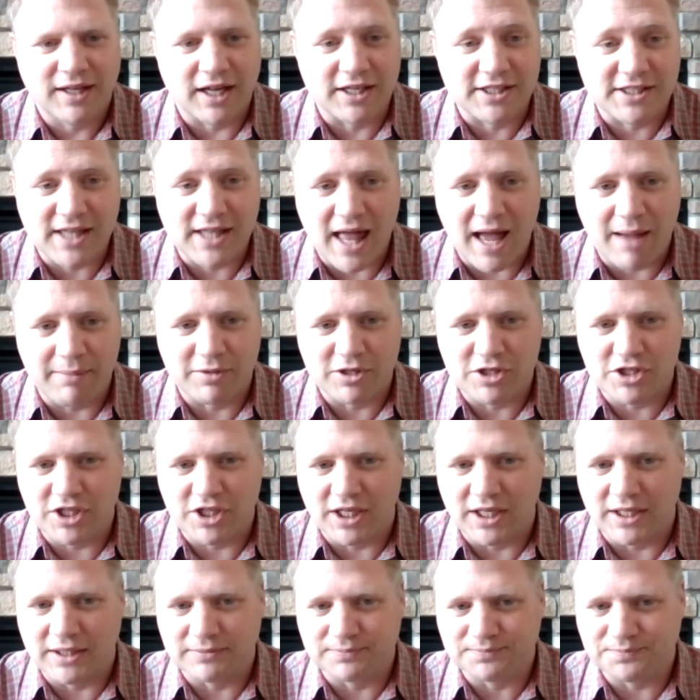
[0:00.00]
slot
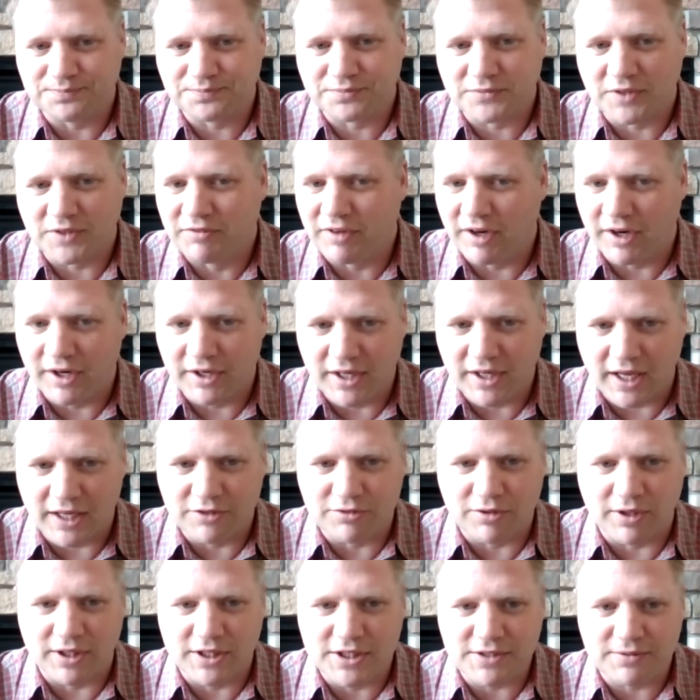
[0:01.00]
machine, very
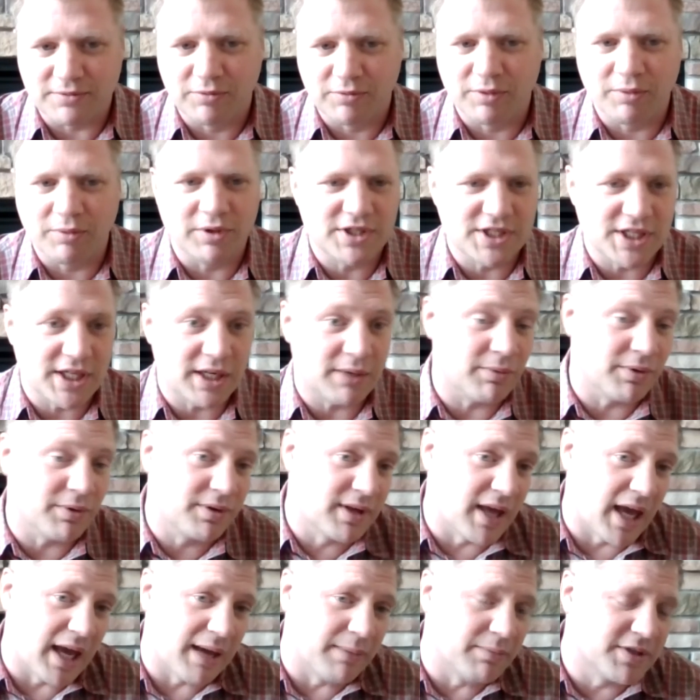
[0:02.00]
dangerous. We're seeing it with
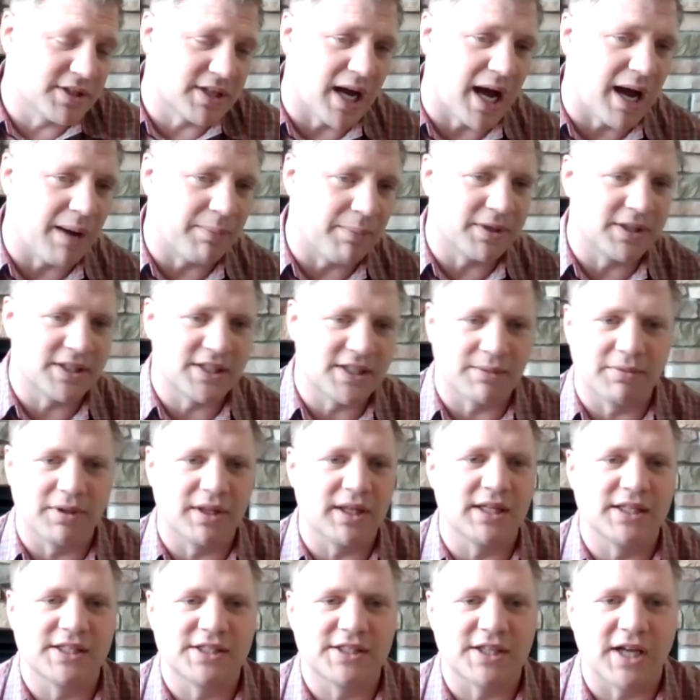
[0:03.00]
GameStop and some of
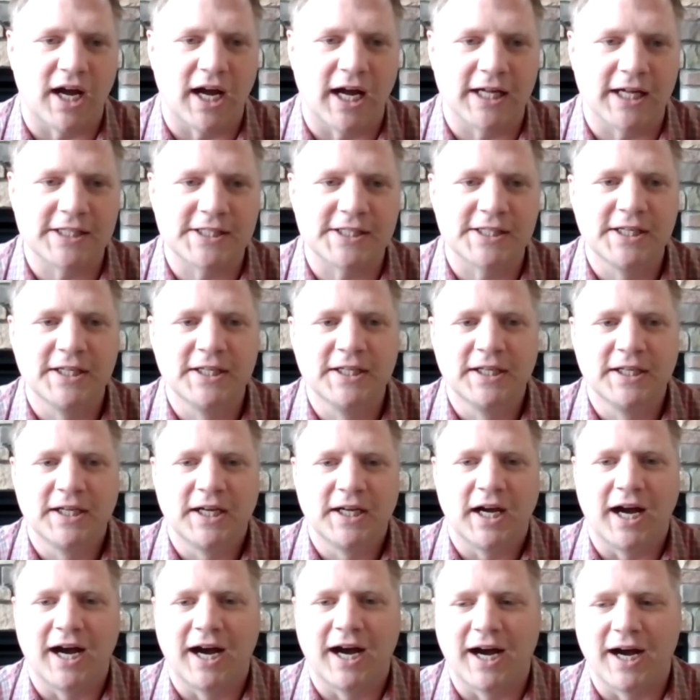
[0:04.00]
these stocks.
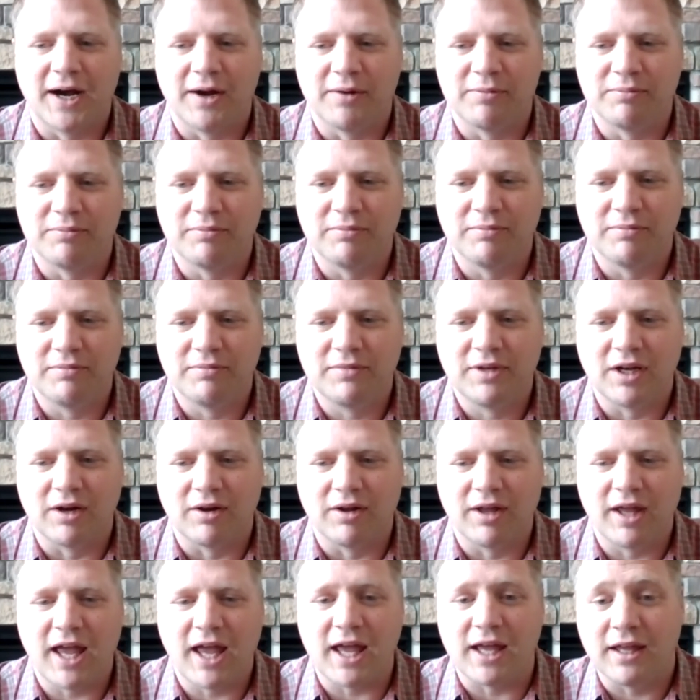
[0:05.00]

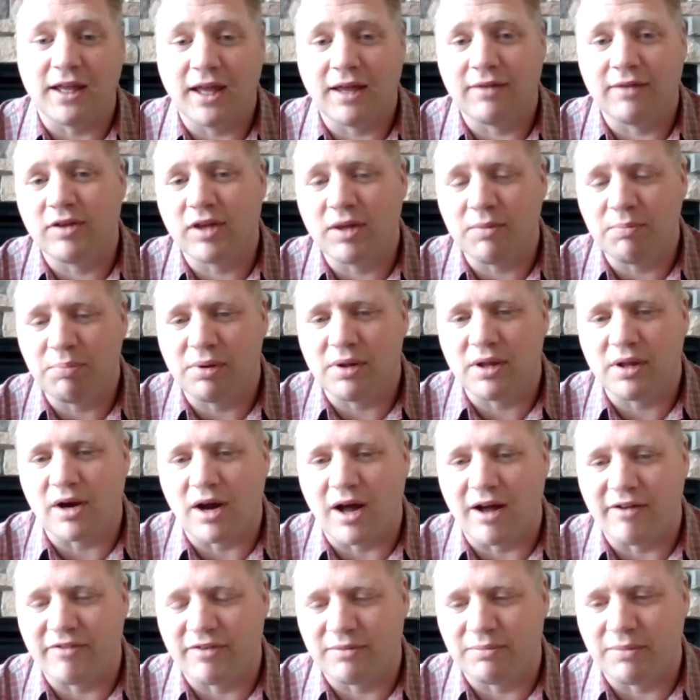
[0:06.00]
Hey, if you can pull it
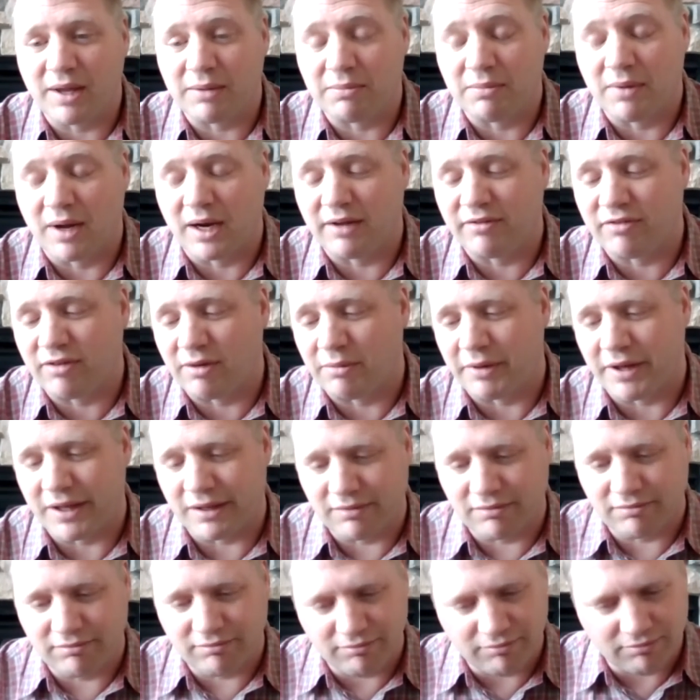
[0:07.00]
off and make money from it,
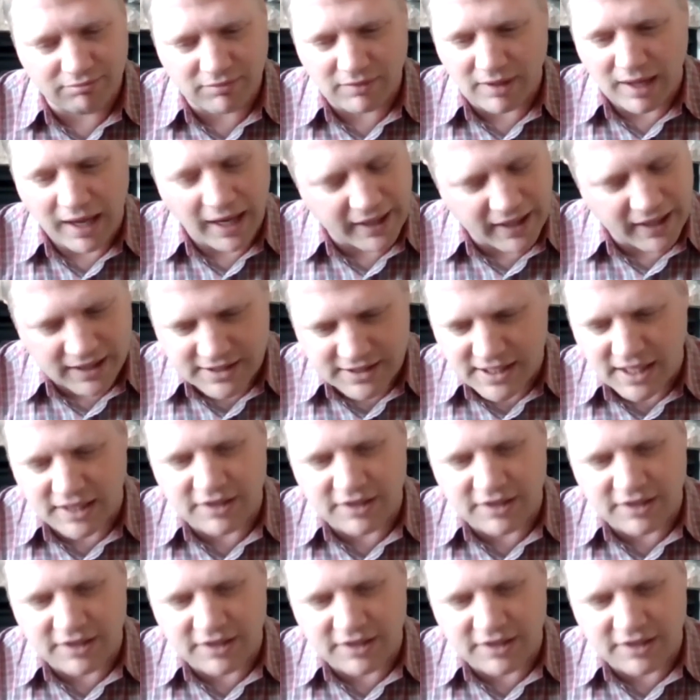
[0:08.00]
I guess